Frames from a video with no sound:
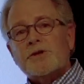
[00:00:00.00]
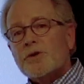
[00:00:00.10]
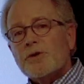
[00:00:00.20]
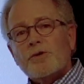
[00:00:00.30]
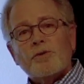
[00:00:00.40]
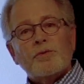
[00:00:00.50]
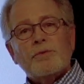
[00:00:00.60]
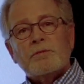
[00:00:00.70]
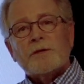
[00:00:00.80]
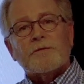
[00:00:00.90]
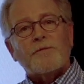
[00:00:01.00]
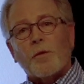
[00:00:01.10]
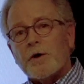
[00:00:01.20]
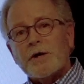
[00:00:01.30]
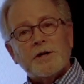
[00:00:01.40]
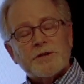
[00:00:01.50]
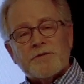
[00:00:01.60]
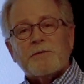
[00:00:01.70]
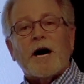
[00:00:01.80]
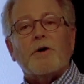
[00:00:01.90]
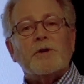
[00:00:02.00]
2 to 4 years from now,